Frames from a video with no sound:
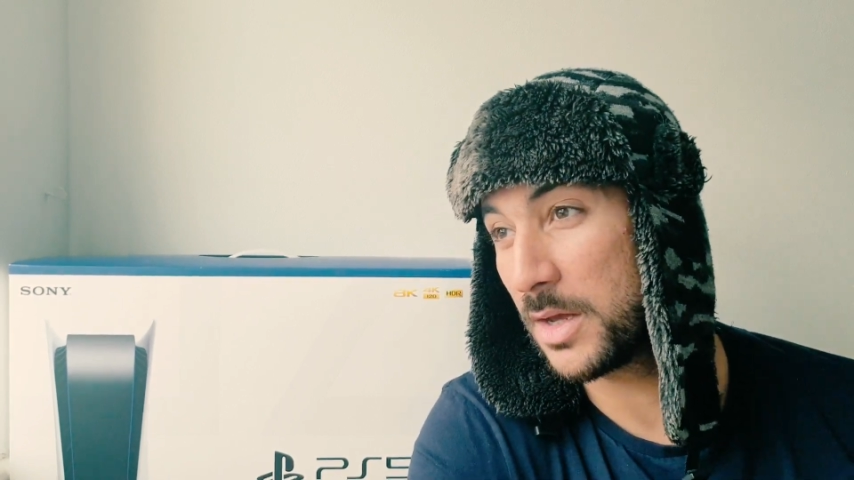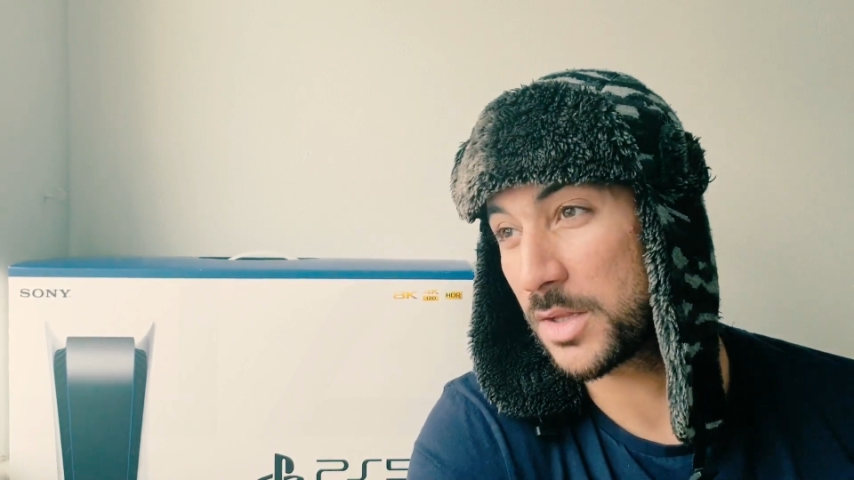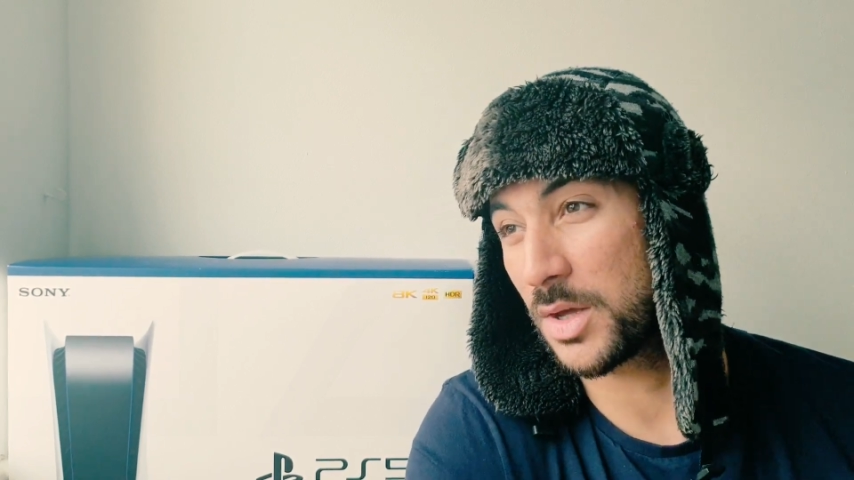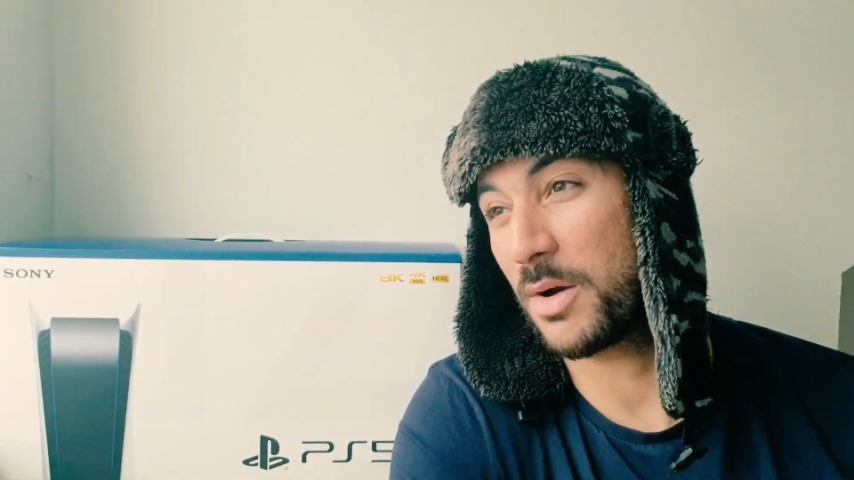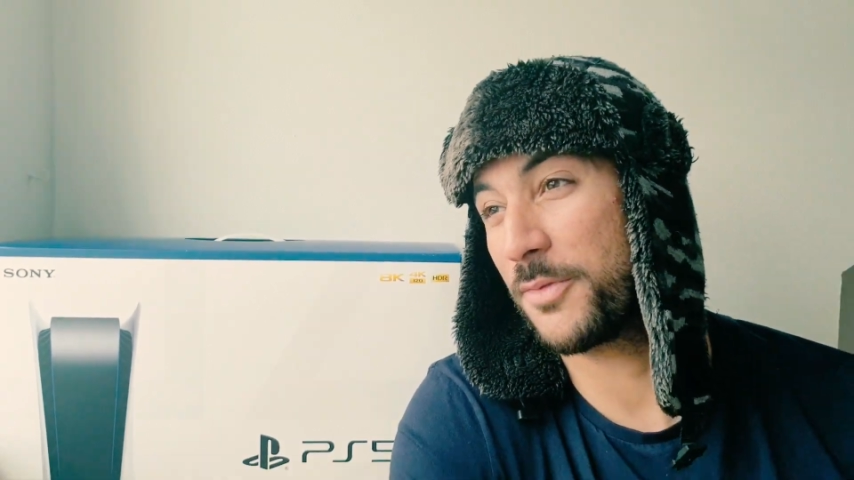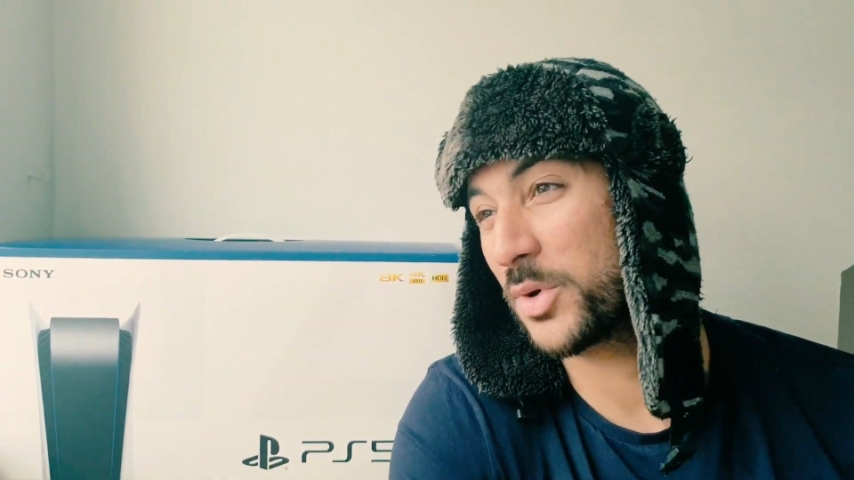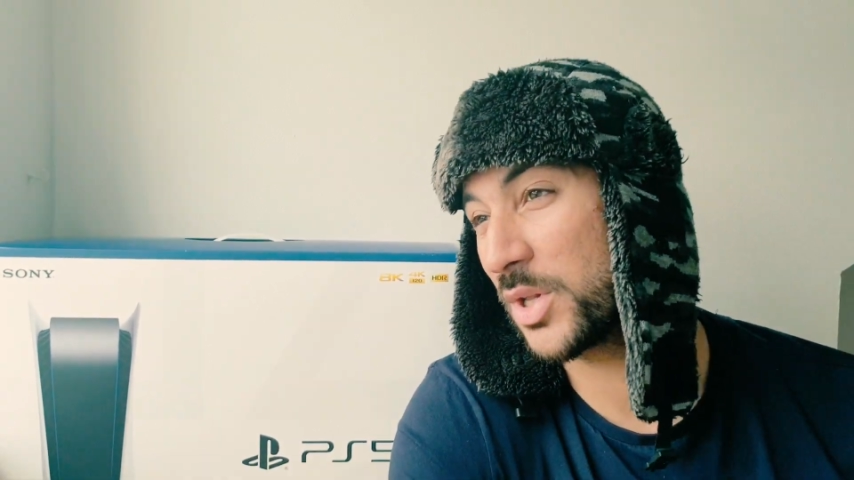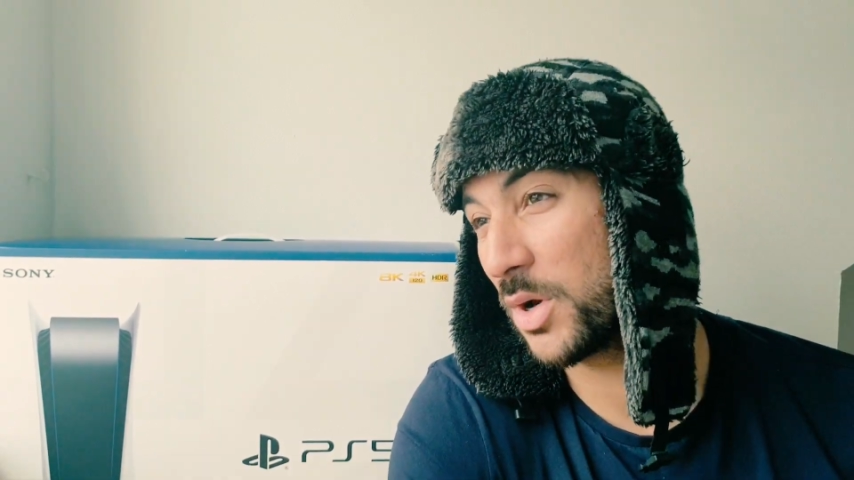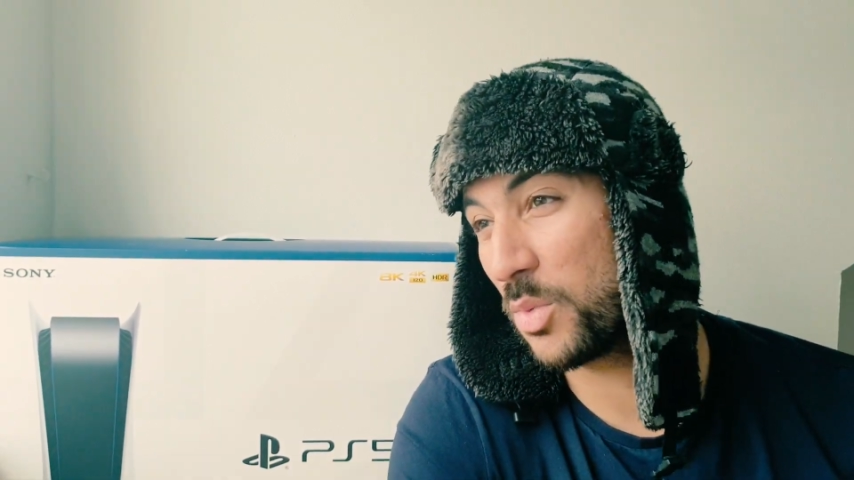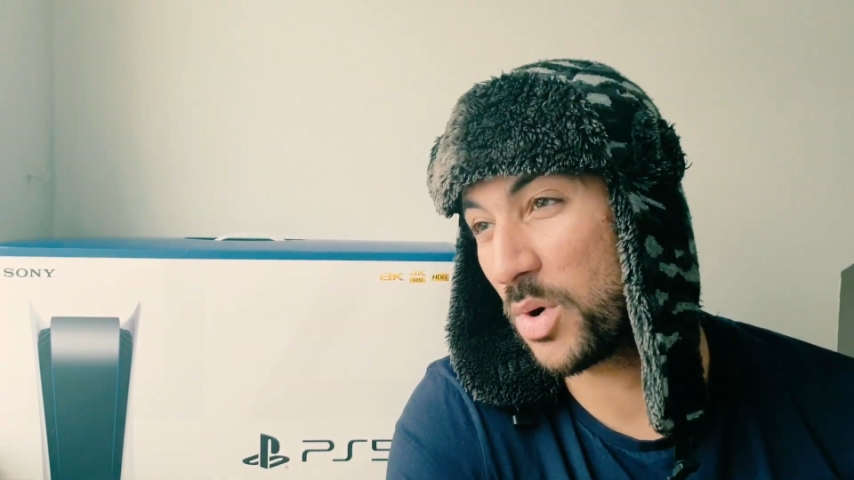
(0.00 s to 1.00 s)
So I thought, you
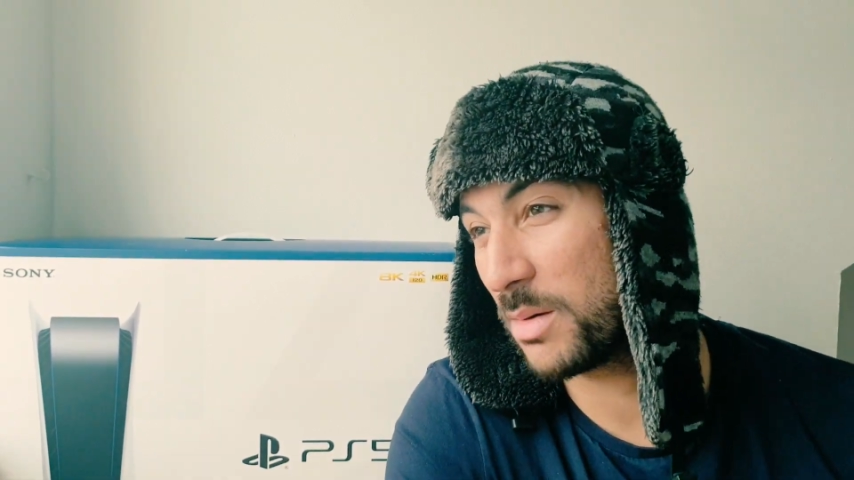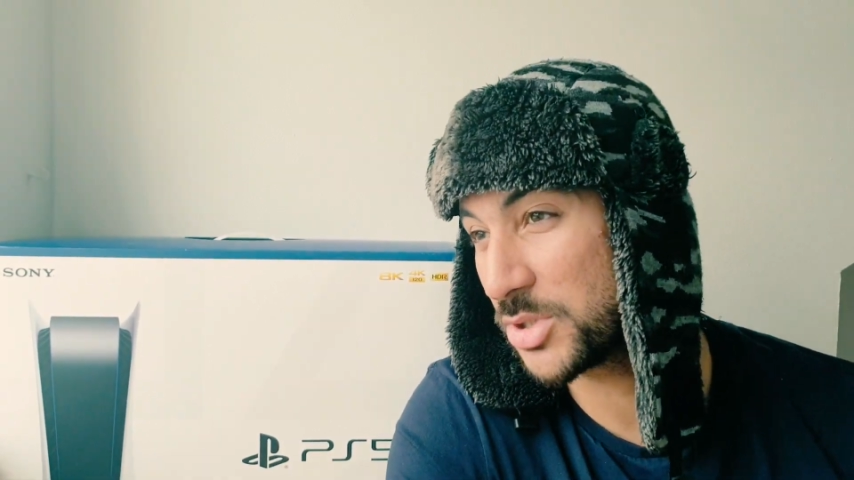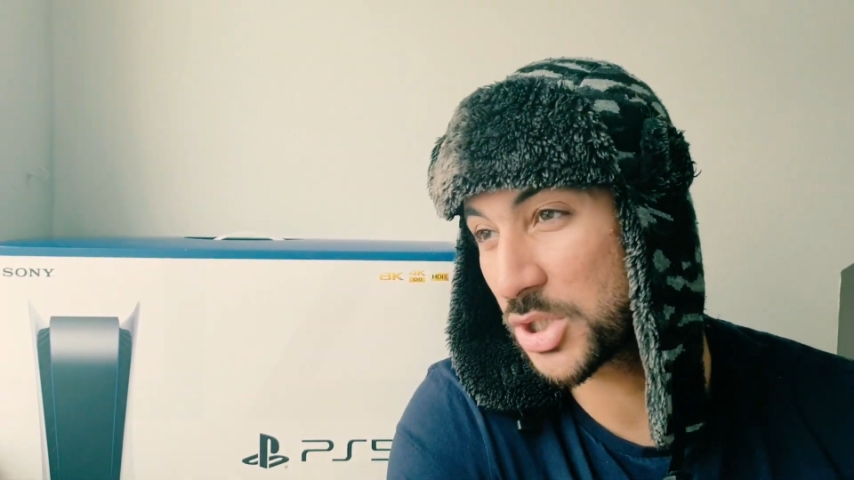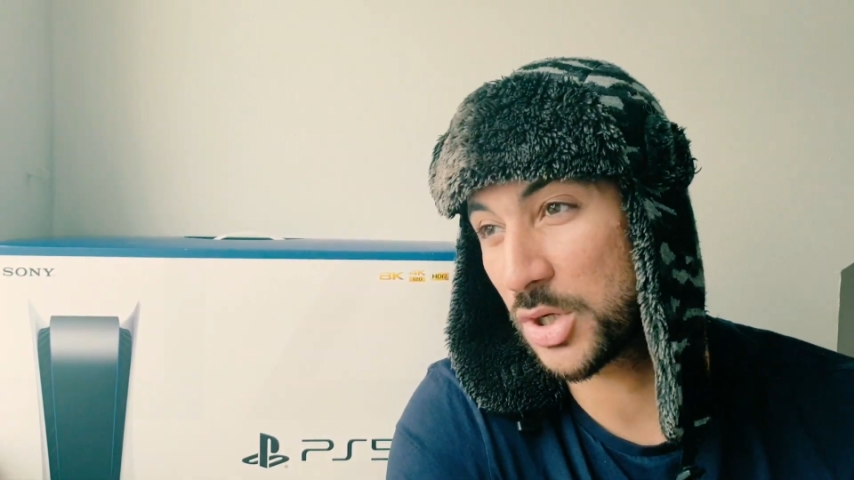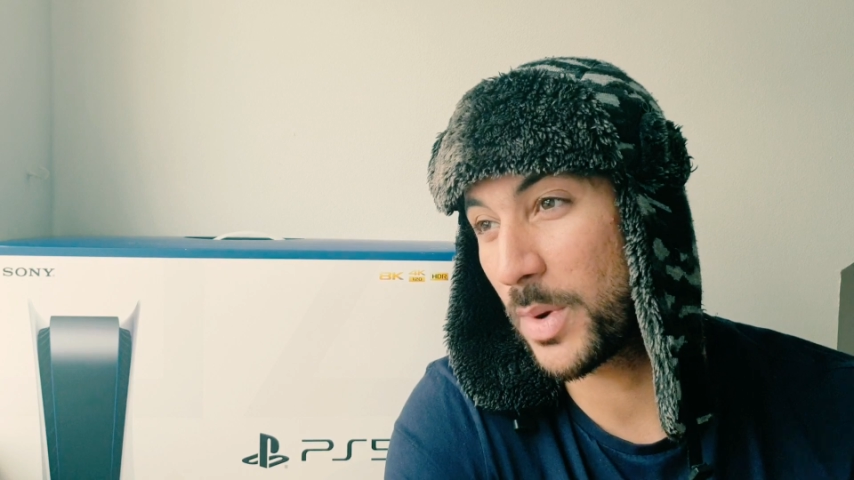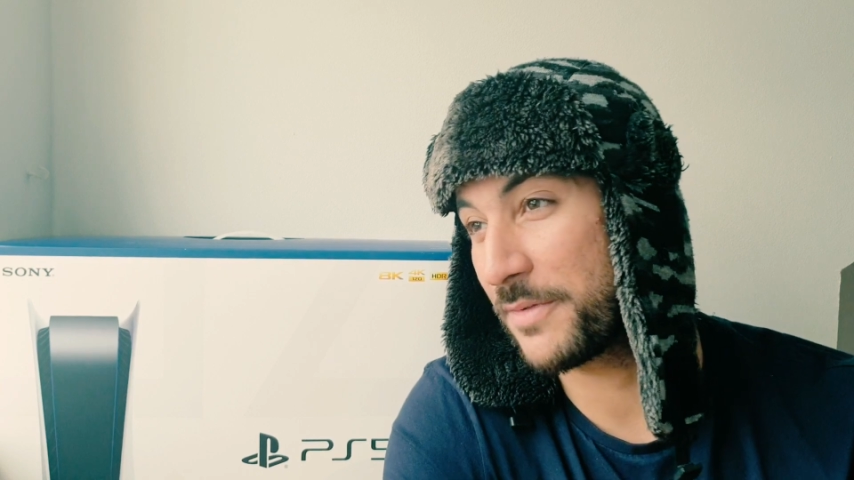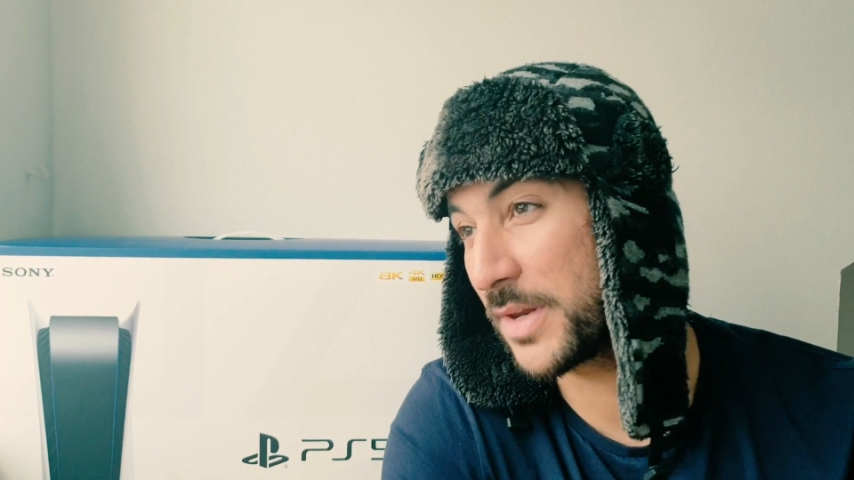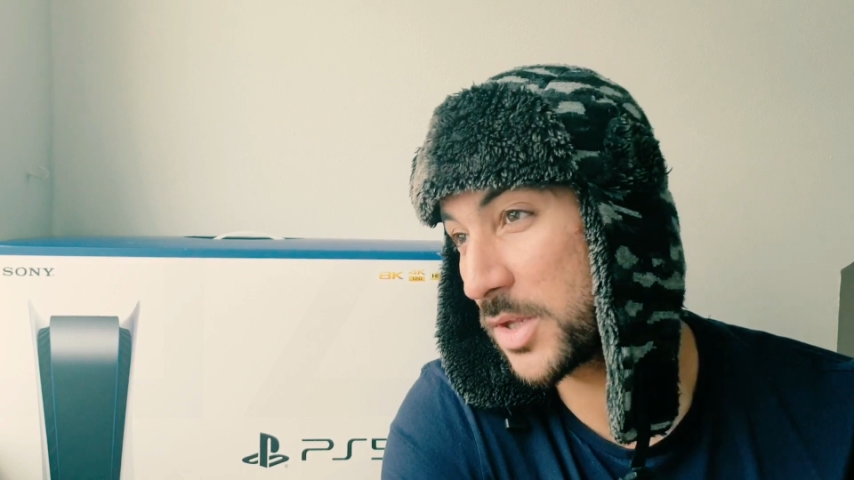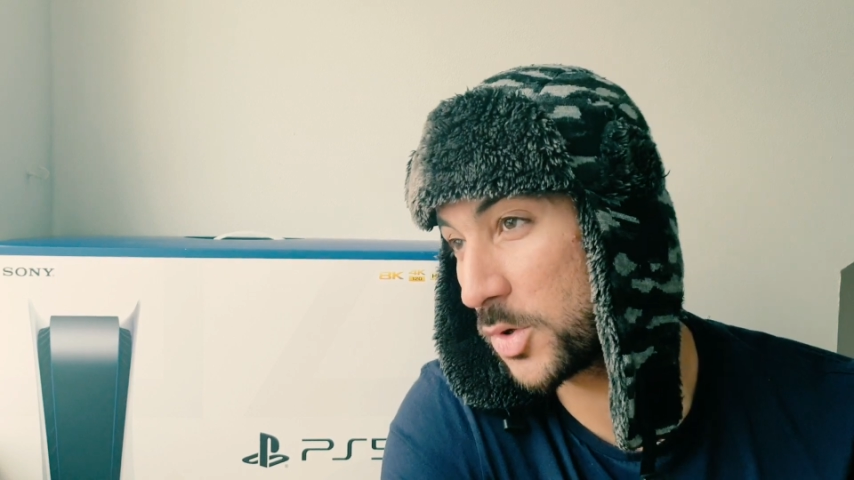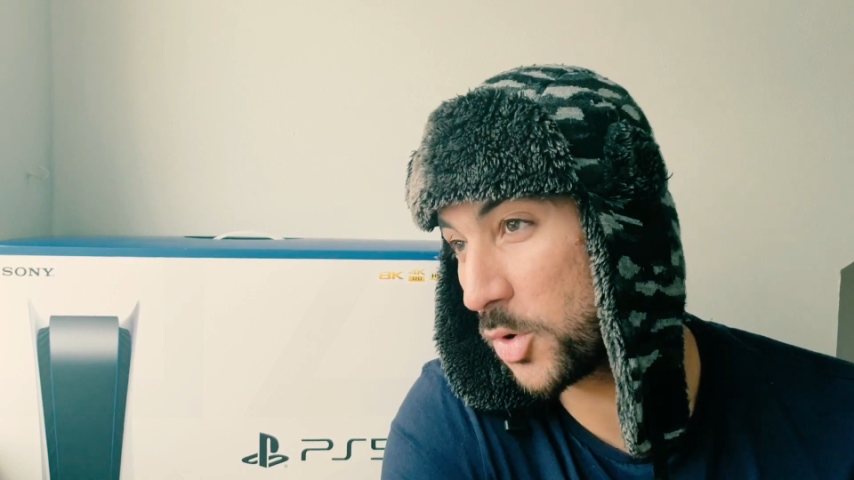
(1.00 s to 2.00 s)
know what, I'm just going to wait for
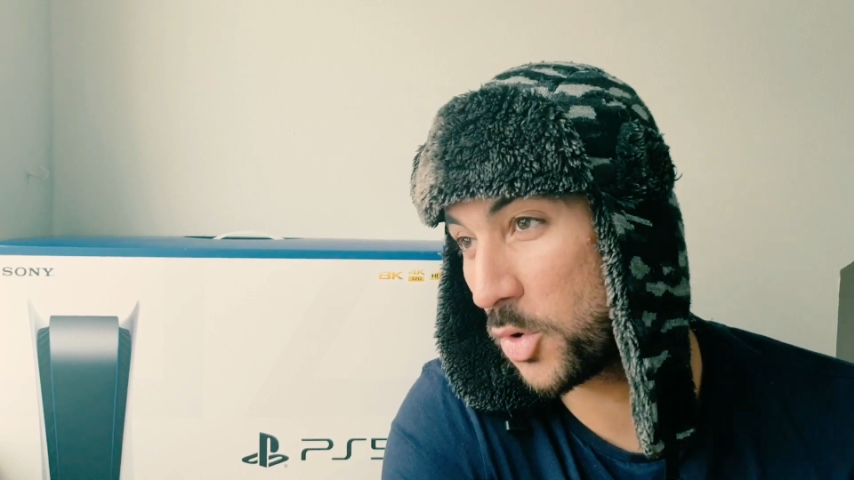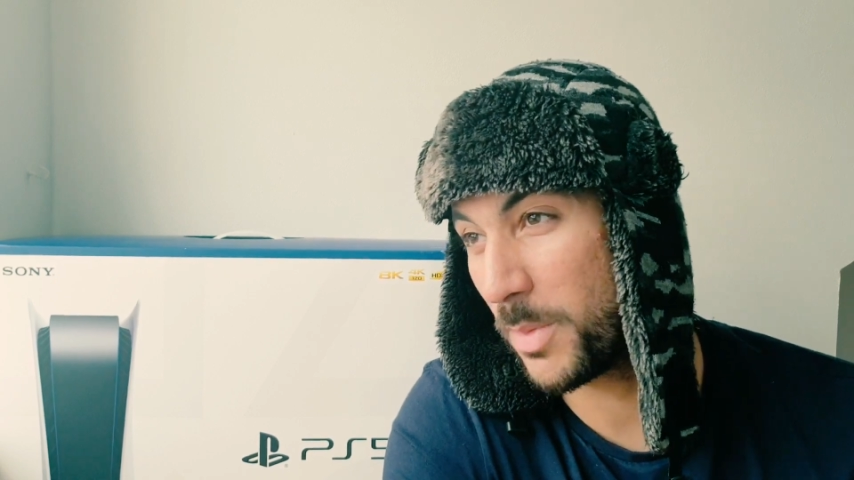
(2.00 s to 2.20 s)
this call.